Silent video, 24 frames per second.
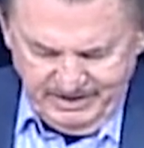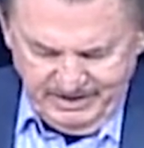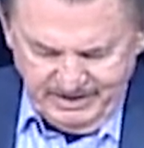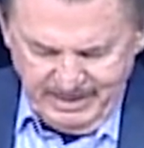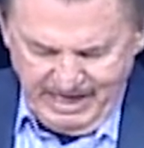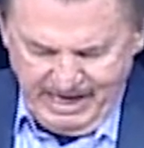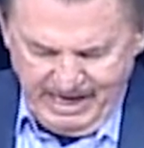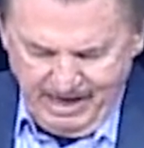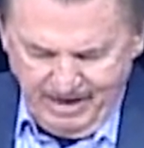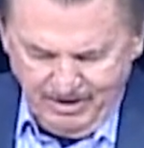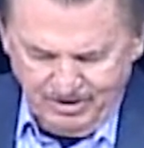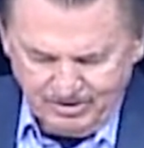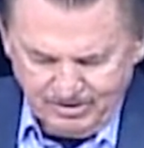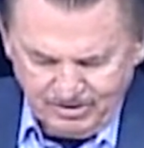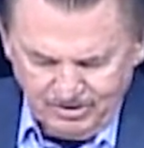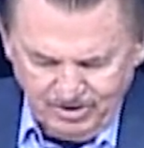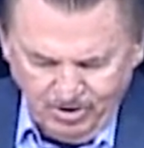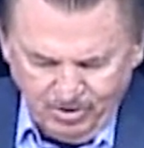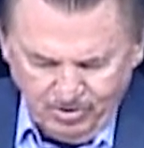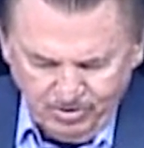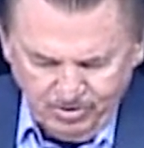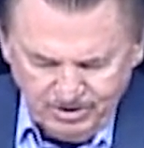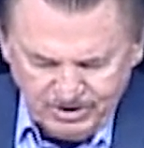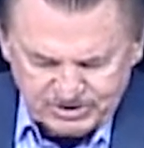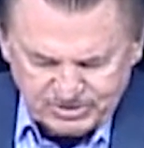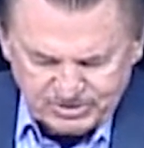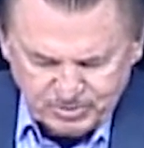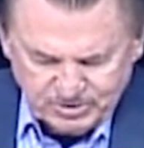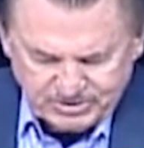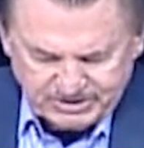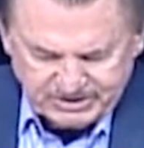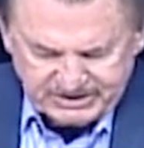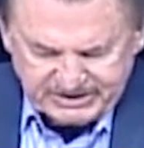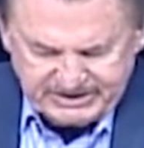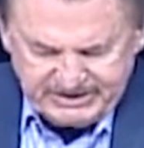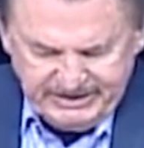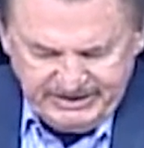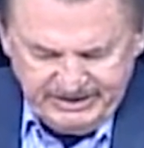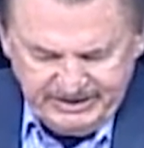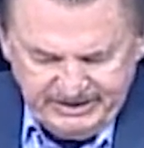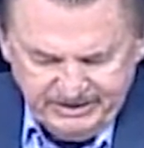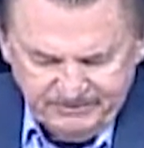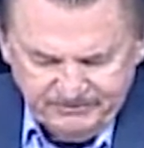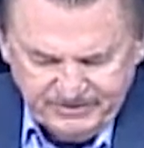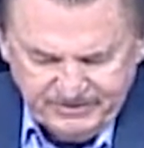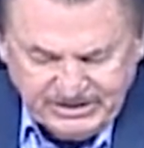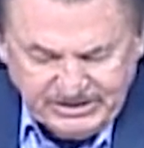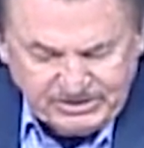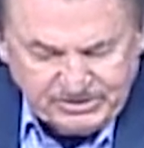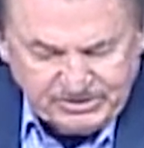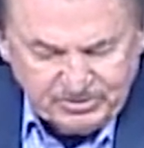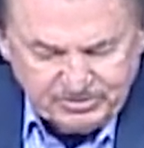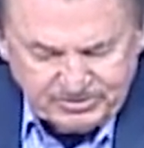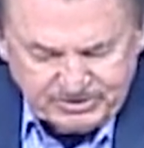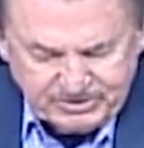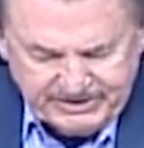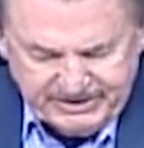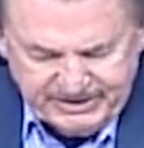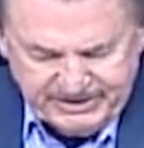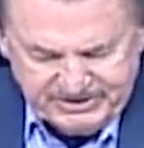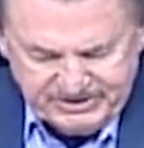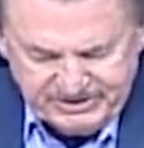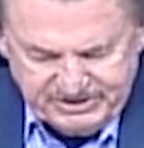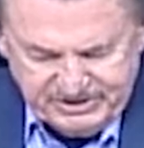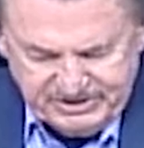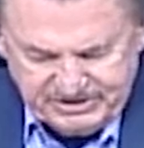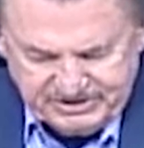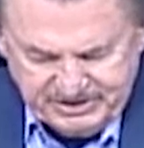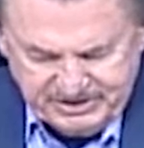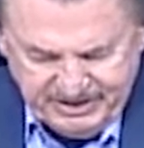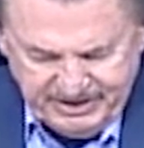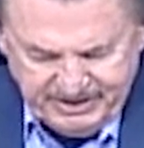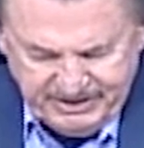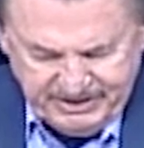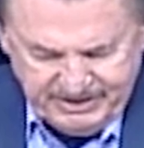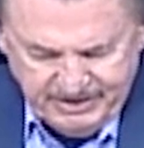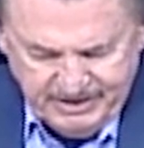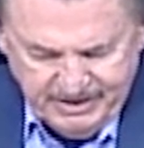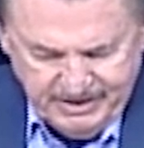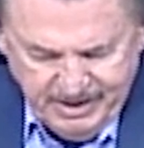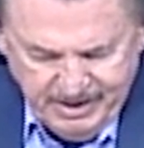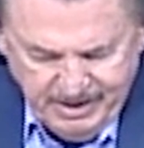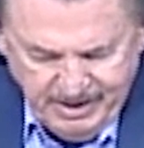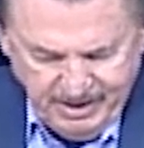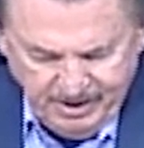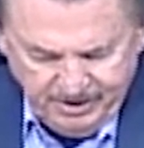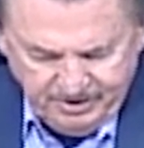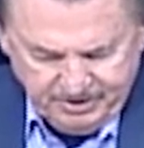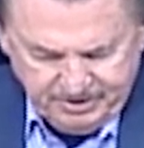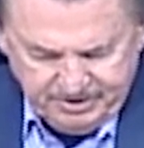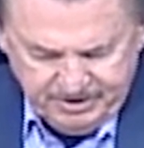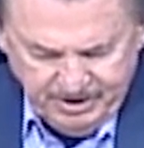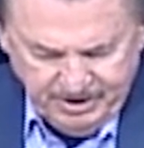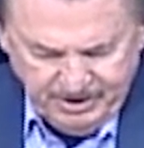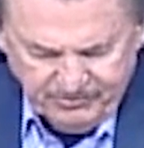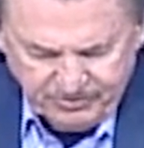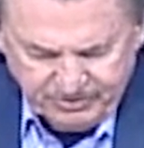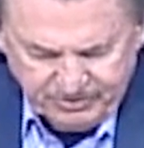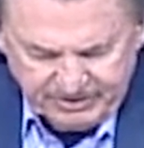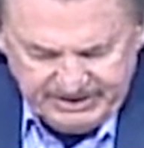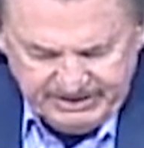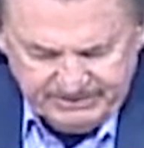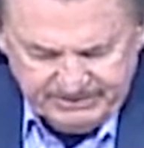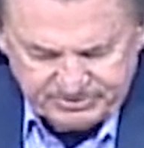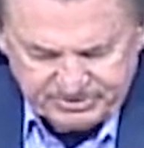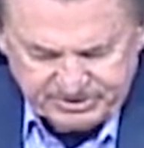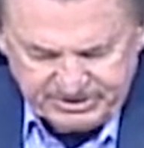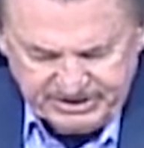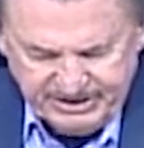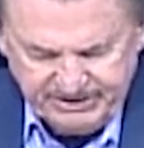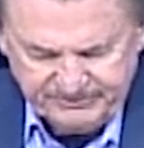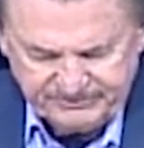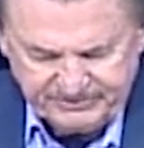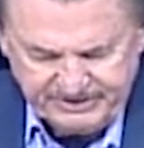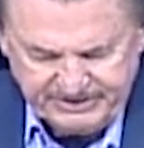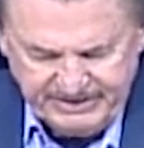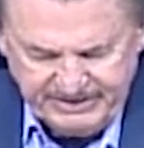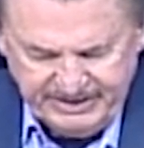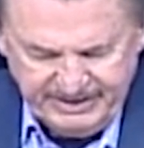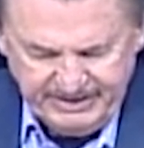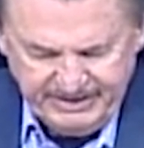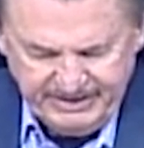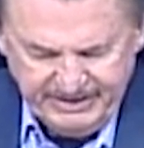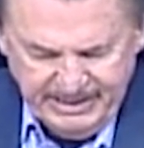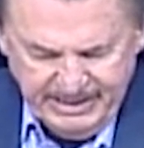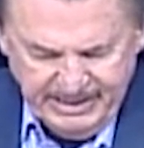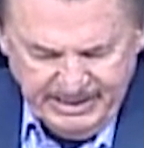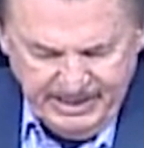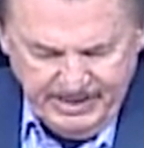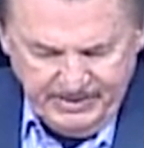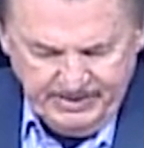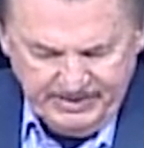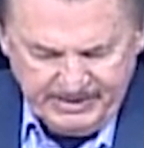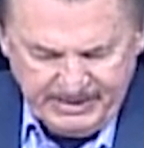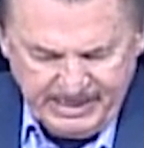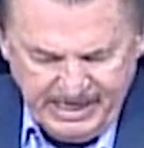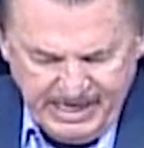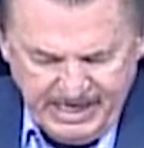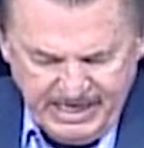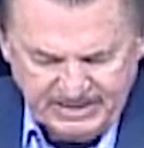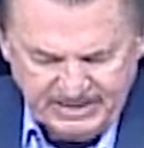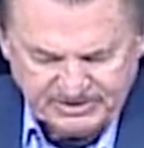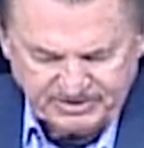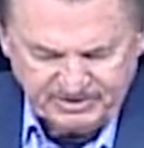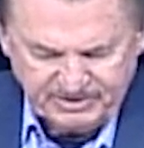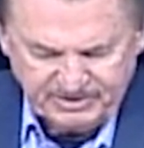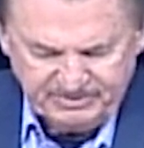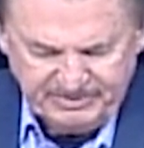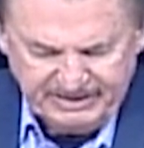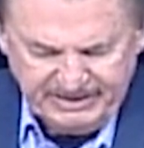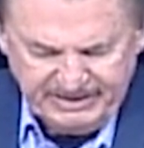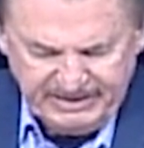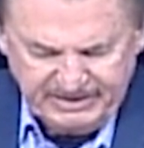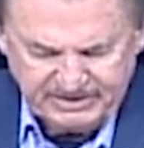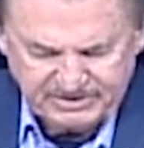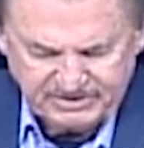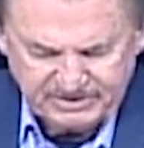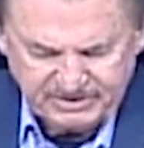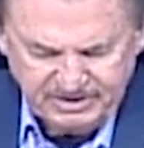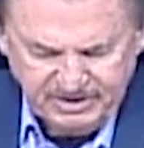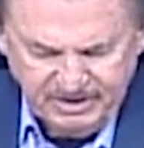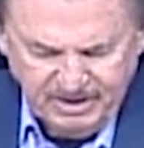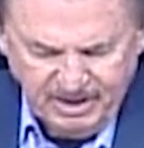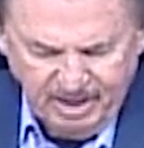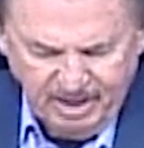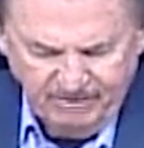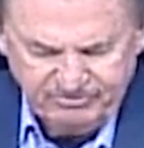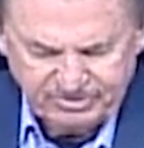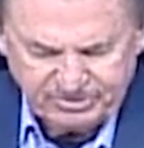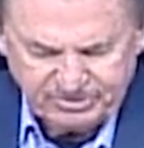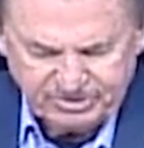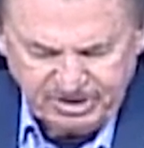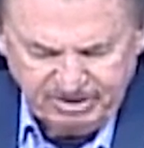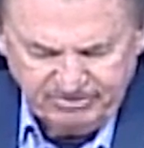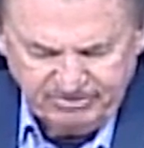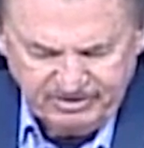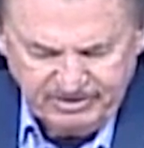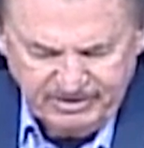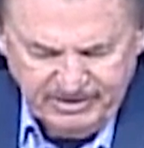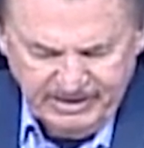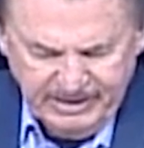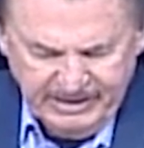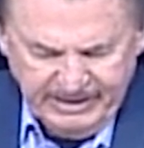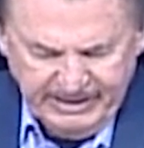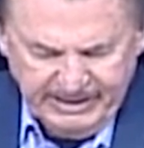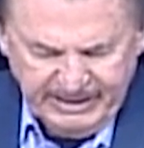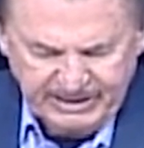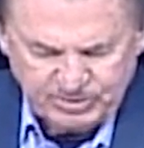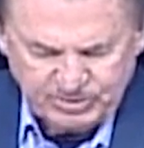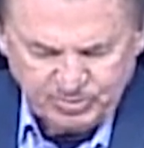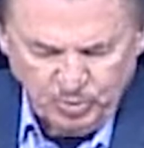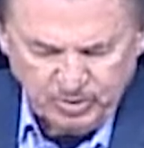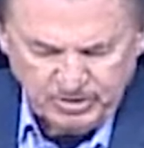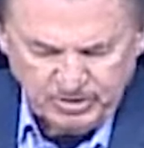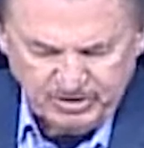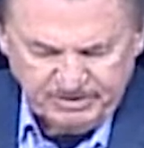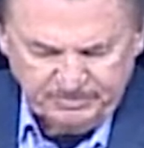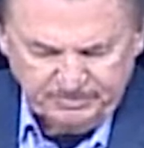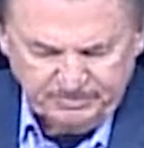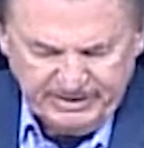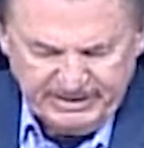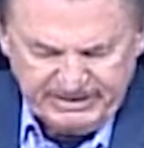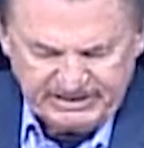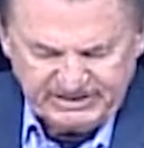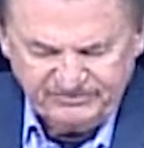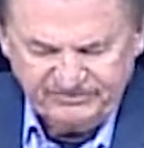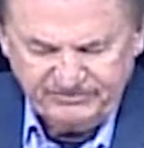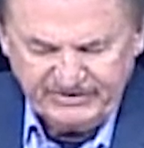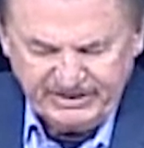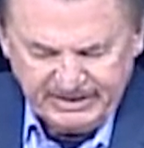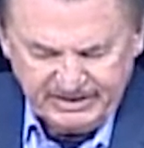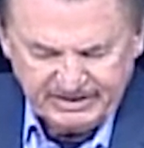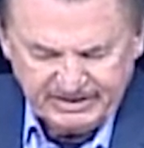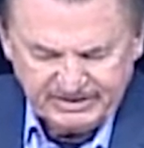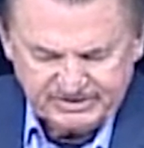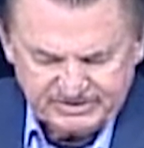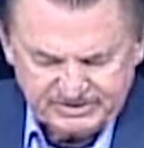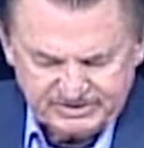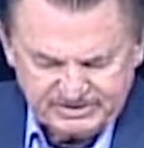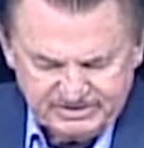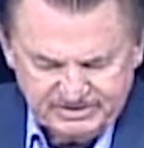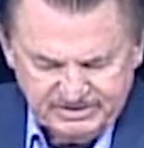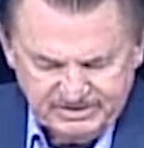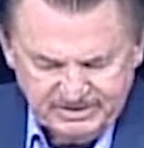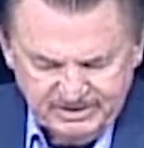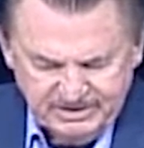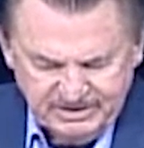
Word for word: how glorious was the king of Israel today, she said, uncovering himself today in the eyes of the maids of his servant as one of the base fellows,